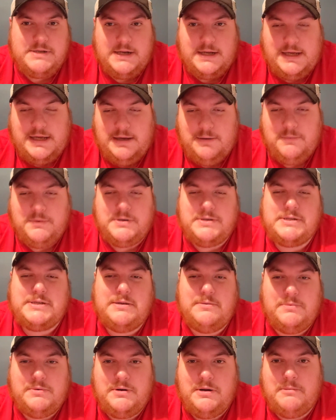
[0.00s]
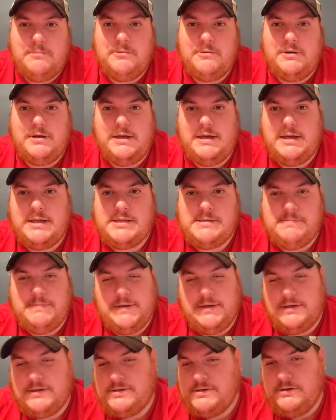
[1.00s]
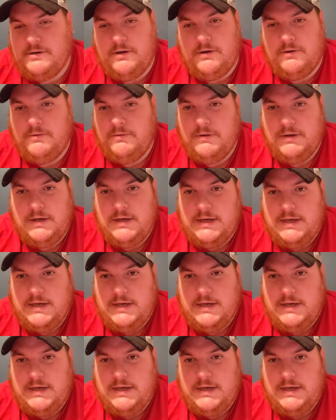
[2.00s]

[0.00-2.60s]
and I can't wait to see what number he gets because, you know,